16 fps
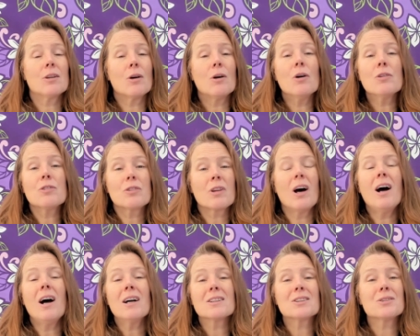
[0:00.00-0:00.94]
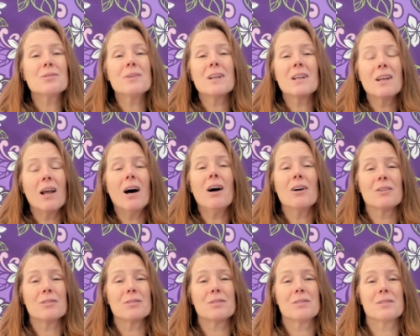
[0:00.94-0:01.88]
It all starts with
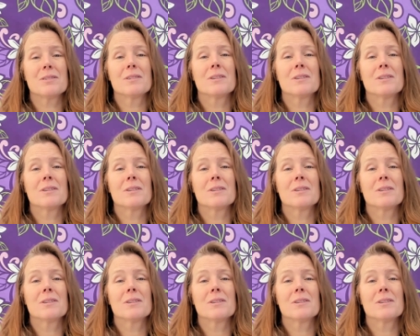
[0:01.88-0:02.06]
love.